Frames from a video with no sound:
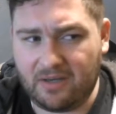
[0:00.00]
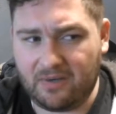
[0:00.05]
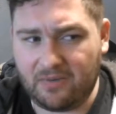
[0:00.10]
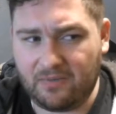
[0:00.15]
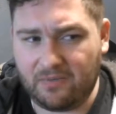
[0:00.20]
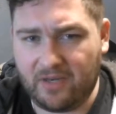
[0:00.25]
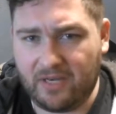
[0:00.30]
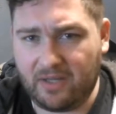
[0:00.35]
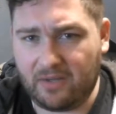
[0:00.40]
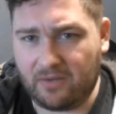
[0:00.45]

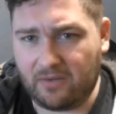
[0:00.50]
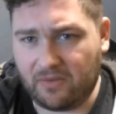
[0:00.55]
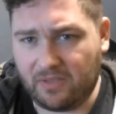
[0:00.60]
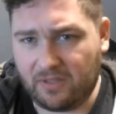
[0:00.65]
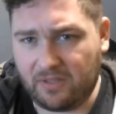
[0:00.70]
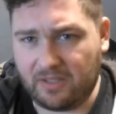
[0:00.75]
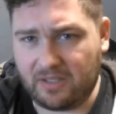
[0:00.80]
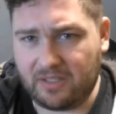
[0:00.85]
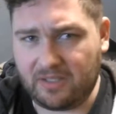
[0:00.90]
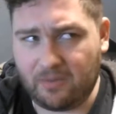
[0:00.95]
regular
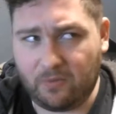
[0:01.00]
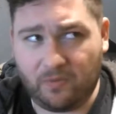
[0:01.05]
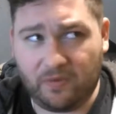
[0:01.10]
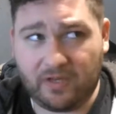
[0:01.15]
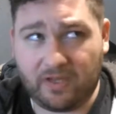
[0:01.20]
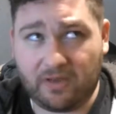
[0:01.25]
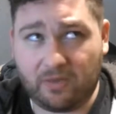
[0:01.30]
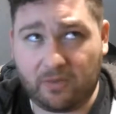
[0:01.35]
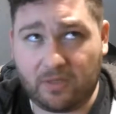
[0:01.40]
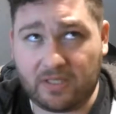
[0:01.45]

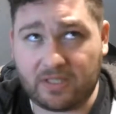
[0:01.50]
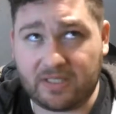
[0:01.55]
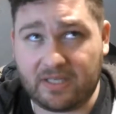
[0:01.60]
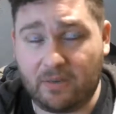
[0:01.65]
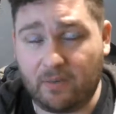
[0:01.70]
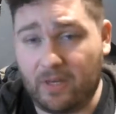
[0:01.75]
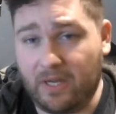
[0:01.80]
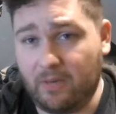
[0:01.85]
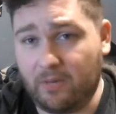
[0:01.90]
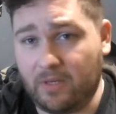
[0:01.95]
Waz, not
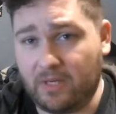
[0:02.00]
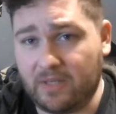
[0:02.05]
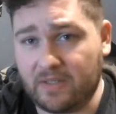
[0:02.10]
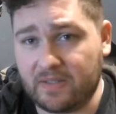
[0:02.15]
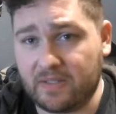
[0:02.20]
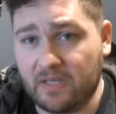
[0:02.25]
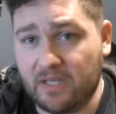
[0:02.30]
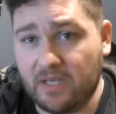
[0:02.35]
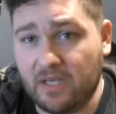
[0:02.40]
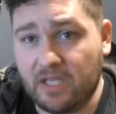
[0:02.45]
White Waz.
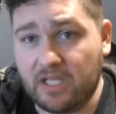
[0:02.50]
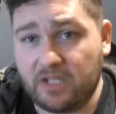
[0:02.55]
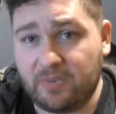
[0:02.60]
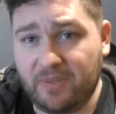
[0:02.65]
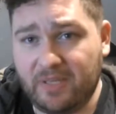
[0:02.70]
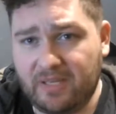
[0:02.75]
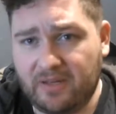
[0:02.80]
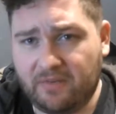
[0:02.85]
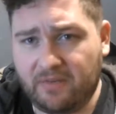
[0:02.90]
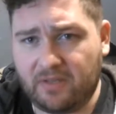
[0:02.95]

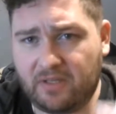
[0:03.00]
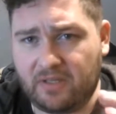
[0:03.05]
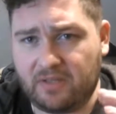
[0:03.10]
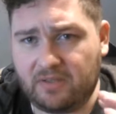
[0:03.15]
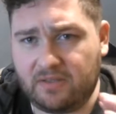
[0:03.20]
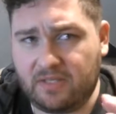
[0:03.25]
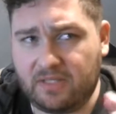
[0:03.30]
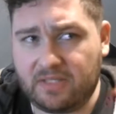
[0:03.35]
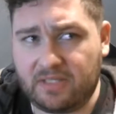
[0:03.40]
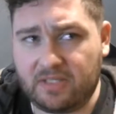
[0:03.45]
Speaking of,
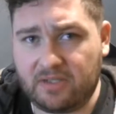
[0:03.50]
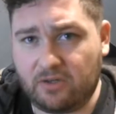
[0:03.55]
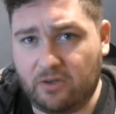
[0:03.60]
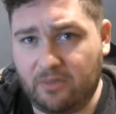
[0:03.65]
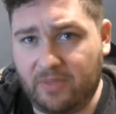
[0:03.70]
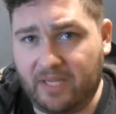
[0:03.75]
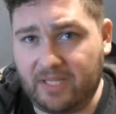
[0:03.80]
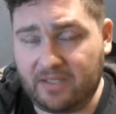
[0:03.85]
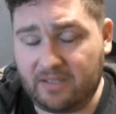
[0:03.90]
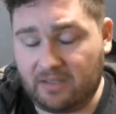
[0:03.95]
since going
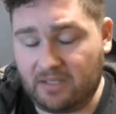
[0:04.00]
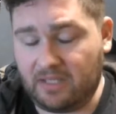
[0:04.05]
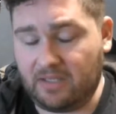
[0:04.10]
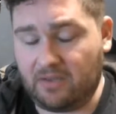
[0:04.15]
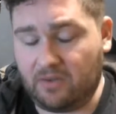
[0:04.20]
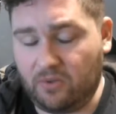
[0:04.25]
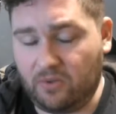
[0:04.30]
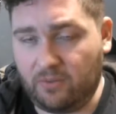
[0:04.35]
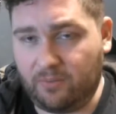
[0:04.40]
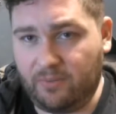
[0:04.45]
back to, like,
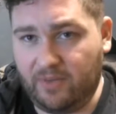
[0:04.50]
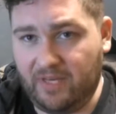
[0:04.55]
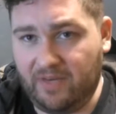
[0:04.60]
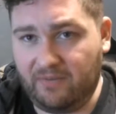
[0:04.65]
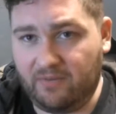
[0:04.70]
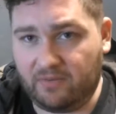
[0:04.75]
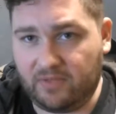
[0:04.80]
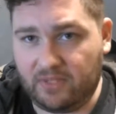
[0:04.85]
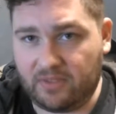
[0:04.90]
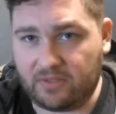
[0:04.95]
all the
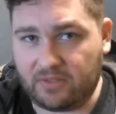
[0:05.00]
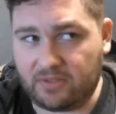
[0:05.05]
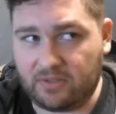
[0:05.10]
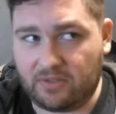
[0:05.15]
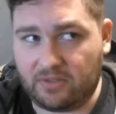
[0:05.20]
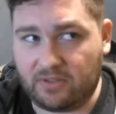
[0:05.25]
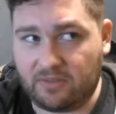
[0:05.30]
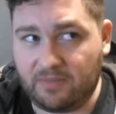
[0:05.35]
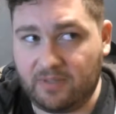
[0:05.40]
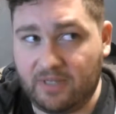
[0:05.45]
evil riders that showed
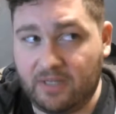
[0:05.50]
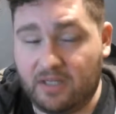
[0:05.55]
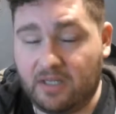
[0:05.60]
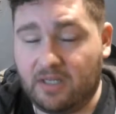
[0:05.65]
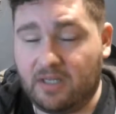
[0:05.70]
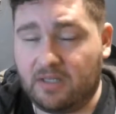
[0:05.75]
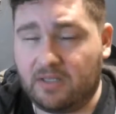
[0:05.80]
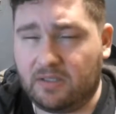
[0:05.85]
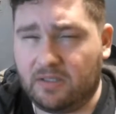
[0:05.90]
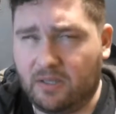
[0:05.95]
up,
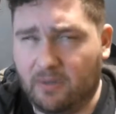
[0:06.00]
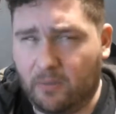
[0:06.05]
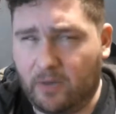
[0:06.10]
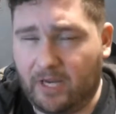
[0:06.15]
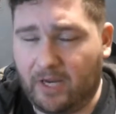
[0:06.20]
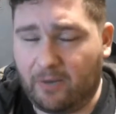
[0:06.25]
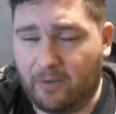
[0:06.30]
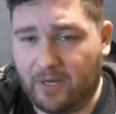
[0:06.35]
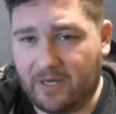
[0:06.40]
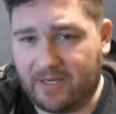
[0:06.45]
so did
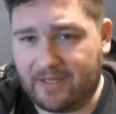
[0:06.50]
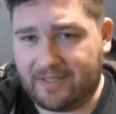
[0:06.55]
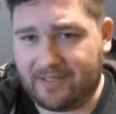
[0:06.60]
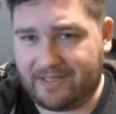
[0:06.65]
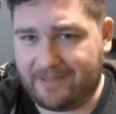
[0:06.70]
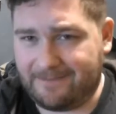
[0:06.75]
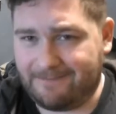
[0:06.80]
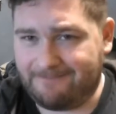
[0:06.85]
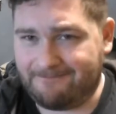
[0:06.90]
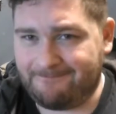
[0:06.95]
White
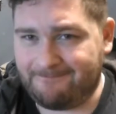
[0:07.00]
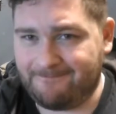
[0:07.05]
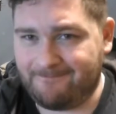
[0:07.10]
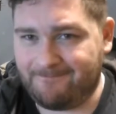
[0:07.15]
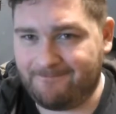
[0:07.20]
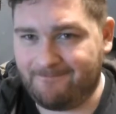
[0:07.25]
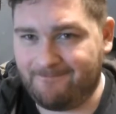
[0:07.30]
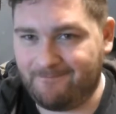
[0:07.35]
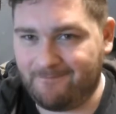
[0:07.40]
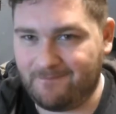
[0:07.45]
Waz.
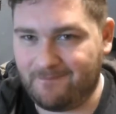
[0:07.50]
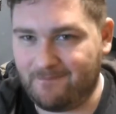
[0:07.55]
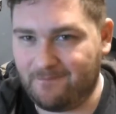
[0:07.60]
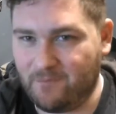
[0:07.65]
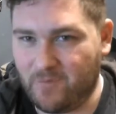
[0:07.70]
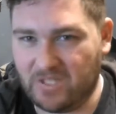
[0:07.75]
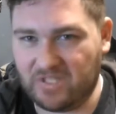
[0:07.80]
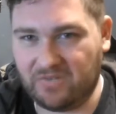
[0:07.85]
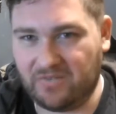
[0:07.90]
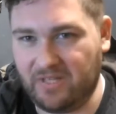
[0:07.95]

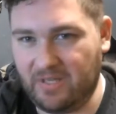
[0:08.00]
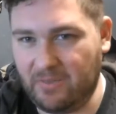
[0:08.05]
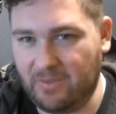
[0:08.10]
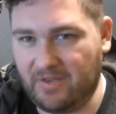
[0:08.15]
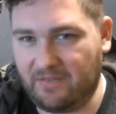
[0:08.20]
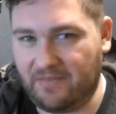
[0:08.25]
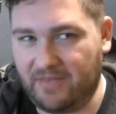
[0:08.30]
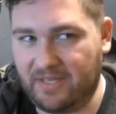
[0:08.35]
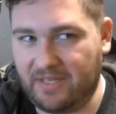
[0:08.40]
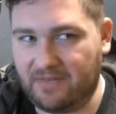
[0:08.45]
Wasn't really a big
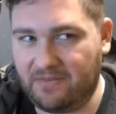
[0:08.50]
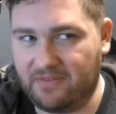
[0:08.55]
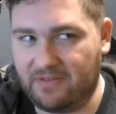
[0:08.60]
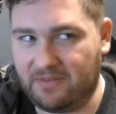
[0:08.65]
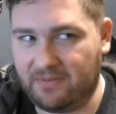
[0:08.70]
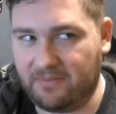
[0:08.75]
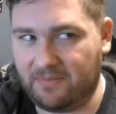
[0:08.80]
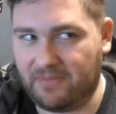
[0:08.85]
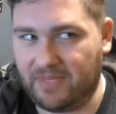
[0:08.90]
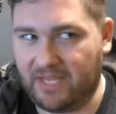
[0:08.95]
fan of
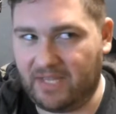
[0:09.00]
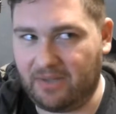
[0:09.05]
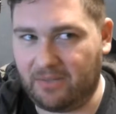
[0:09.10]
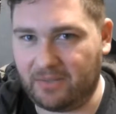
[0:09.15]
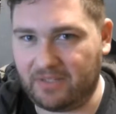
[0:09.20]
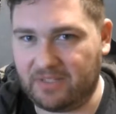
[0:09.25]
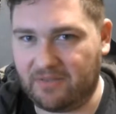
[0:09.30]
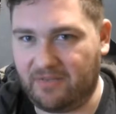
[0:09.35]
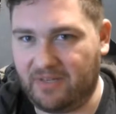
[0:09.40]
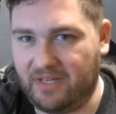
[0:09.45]
him. Neither
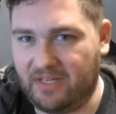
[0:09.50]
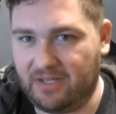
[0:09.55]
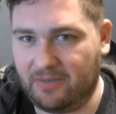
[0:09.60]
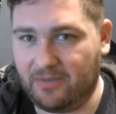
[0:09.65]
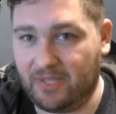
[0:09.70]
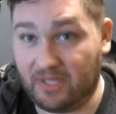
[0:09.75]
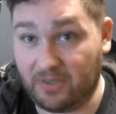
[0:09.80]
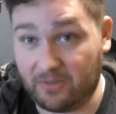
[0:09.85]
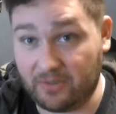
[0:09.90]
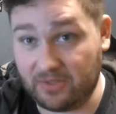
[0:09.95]
was the fandom.
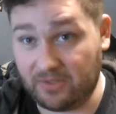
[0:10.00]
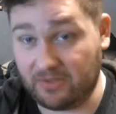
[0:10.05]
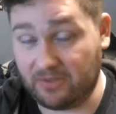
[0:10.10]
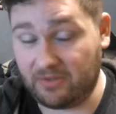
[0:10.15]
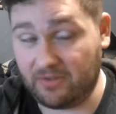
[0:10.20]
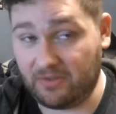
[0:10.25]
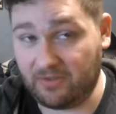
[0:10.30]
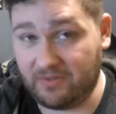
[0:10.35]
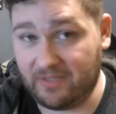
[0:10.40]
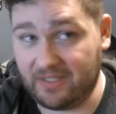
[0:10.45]
Neither was our
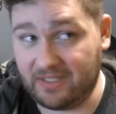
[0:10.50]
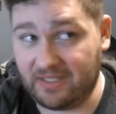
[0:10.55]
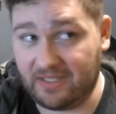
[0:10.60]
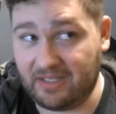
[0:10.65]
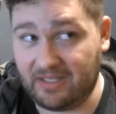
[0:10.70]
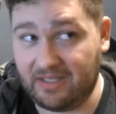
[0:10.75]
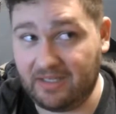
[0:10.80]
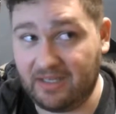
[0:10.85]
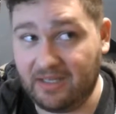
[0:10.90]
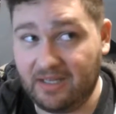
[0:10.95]

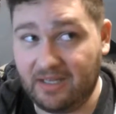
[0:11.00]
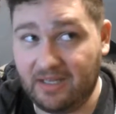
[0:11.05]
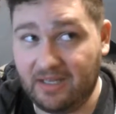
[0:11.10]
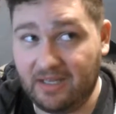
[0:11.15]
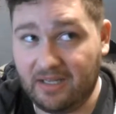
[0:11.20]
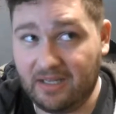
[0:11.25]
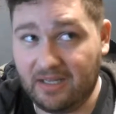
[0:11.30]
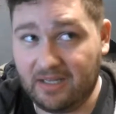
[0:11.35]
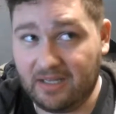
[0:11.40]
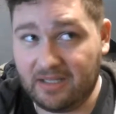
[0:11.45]
RVT.
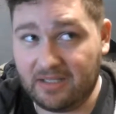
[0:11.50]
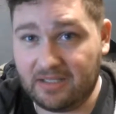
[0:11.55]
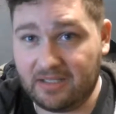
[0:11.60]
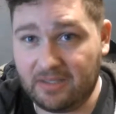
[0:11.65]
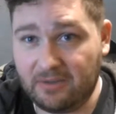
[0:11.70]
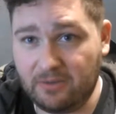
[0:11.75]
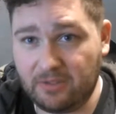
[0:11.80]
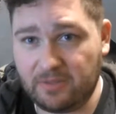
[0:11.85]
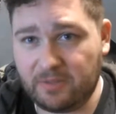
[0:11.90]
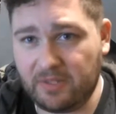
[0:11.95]
Dude
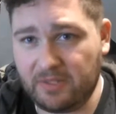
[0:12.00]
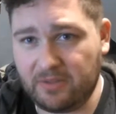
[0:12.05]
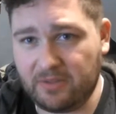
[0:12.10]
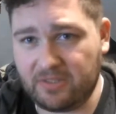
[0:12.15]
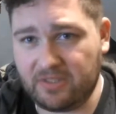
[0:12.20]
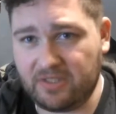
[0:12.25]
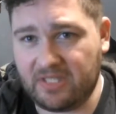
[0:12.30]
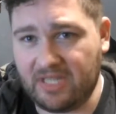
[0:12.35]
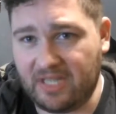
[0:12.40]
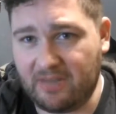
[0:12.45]
was pretty
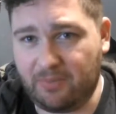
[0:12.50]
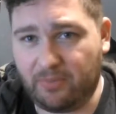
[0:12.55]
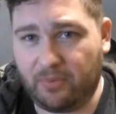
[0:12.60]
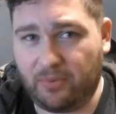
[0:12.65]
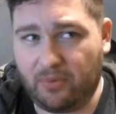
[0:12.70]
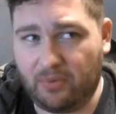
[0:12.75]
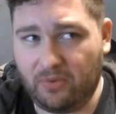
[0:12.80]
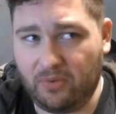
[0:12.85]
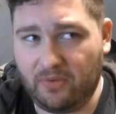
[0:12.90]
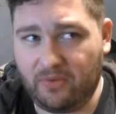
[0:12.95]
much
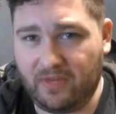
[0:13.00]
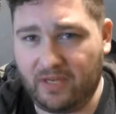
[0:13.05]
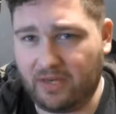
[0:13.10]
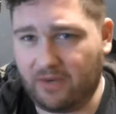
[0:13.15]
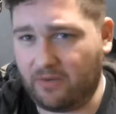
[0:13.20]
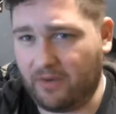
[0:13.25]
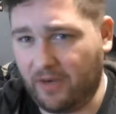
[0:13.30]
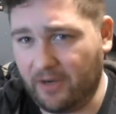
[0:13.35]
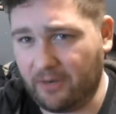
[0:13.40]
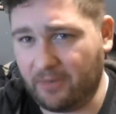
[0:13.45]
Deadpool if he had a
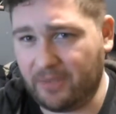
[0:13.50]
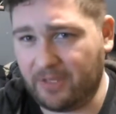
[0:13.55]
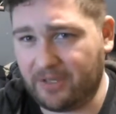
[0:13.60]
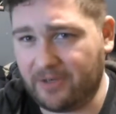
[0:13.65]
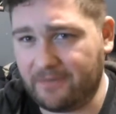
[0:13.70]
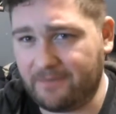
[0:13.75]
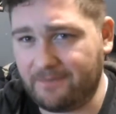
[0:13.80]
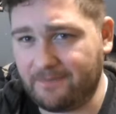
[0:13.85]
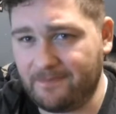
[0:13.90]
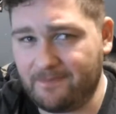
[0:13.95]
rider belt.